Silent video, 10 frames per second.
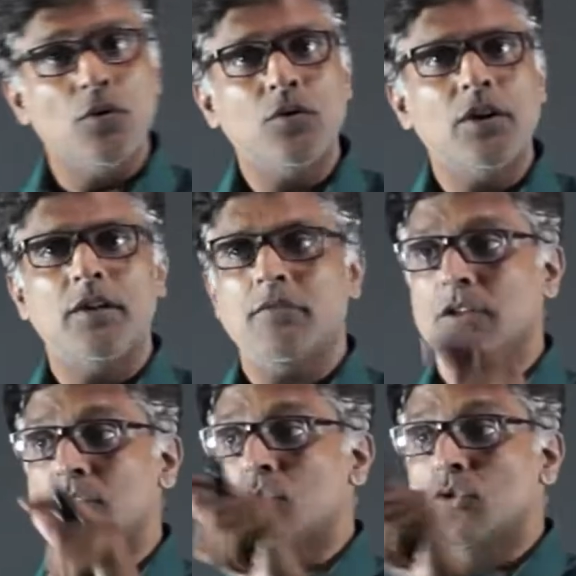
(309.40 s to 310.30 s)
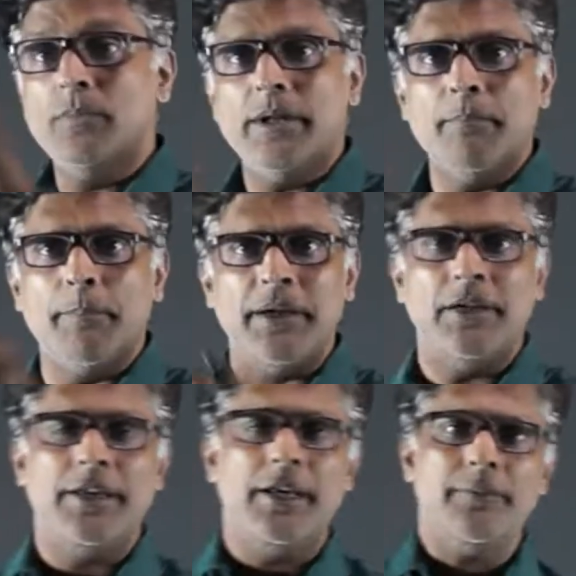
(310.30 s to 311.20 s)
own have assumed
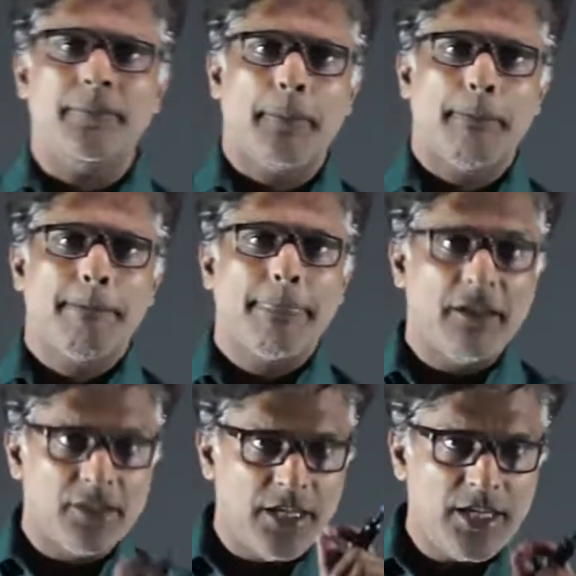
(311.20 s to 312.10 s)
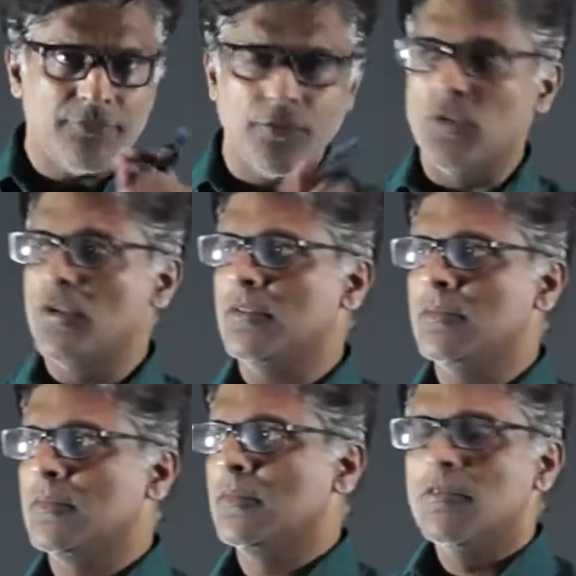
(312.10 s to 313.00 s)
impending,
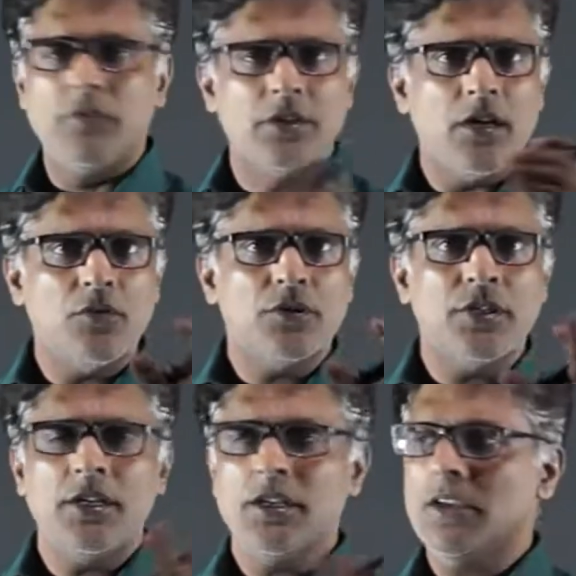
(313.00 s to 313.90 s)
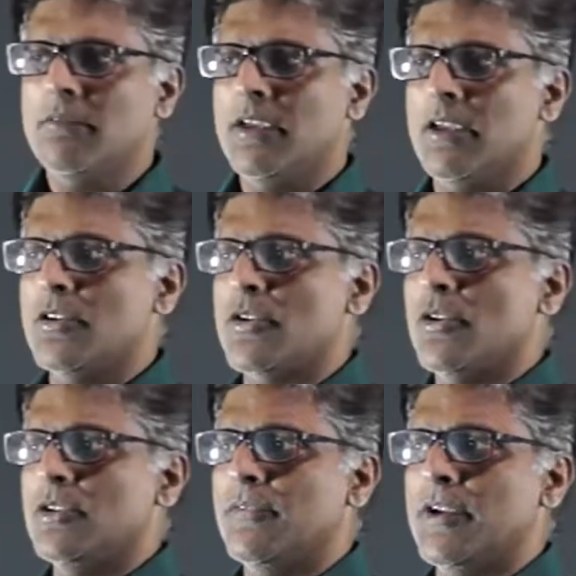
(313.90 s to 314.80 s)
therefore Without thinking, we can
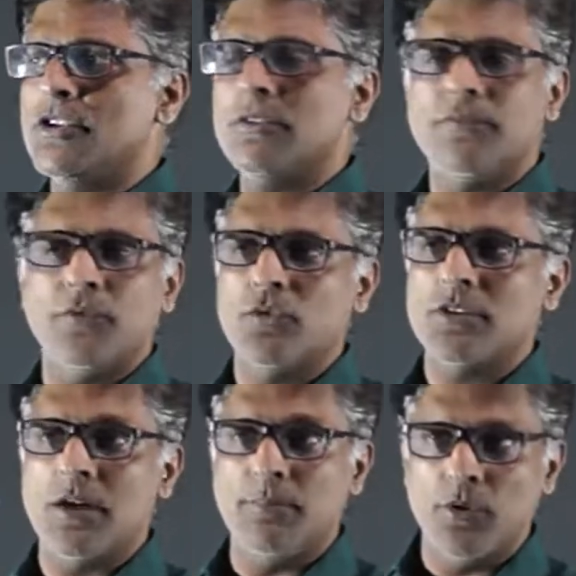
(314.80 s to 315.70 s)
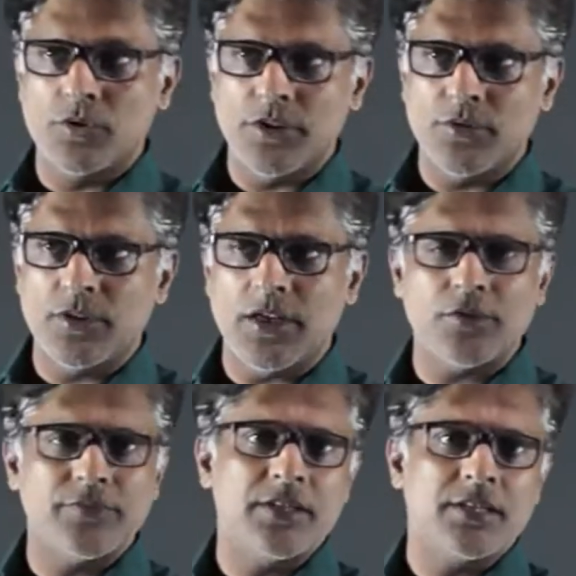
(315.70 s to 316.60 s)
draw the friction force opposite to that
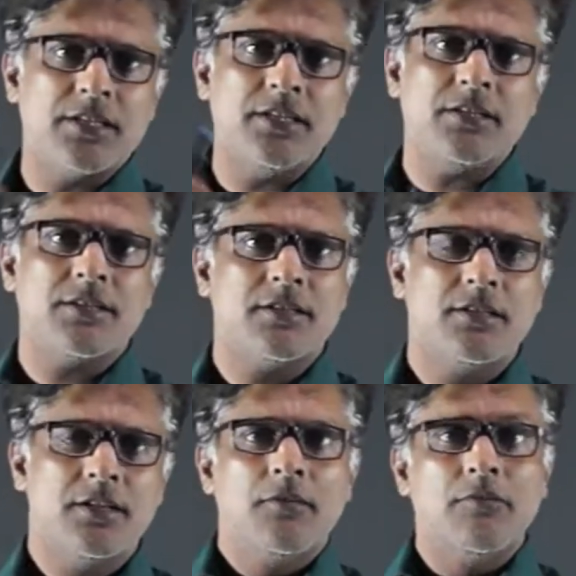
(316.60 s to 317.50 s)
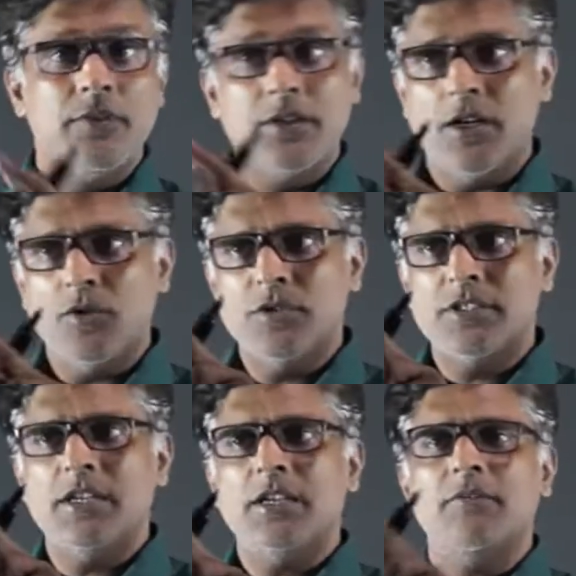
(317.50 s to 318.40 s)
of this sense. Without
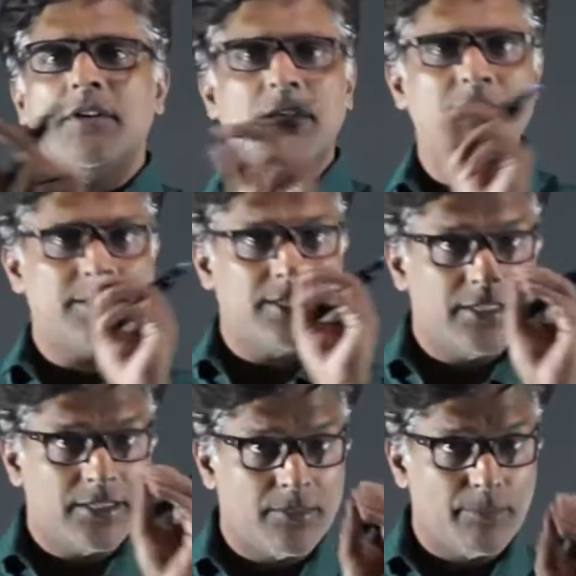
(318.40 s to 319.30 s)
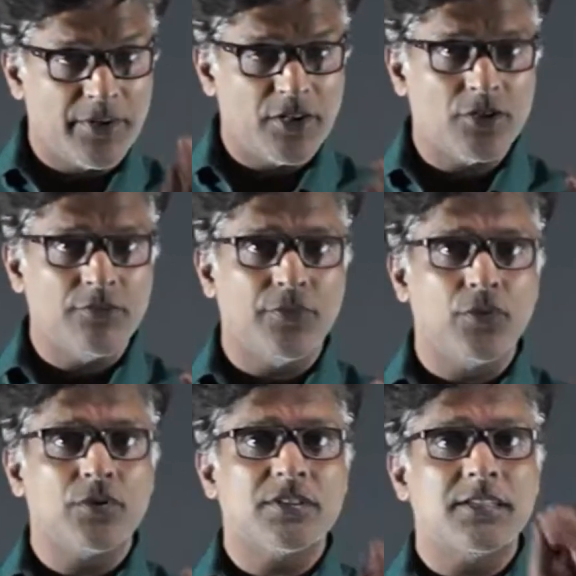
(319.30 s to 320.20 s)
saying, we can say that the friction
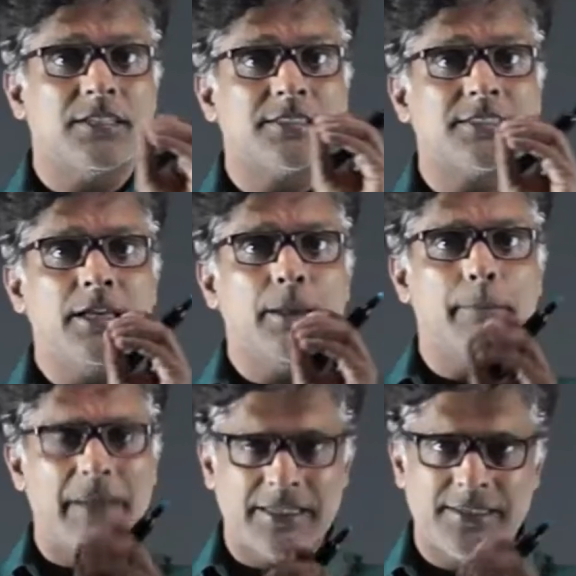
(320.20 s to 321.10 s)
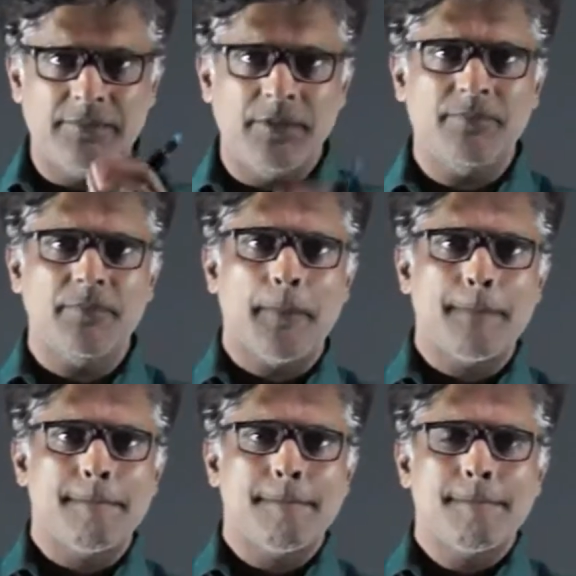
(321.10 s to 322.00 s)
force is
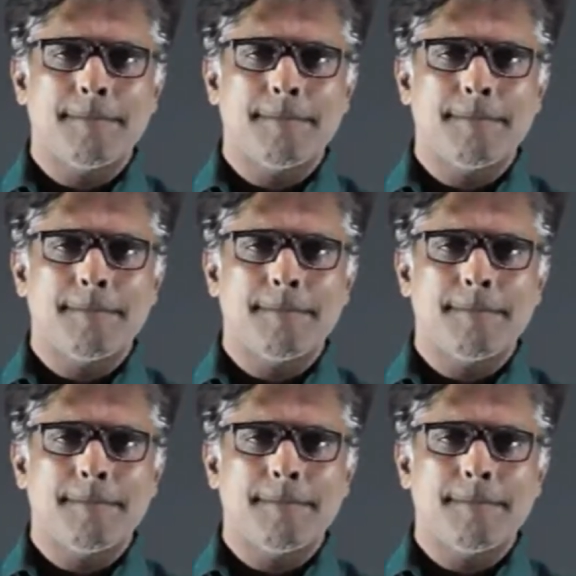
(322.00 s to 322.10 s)
maximum.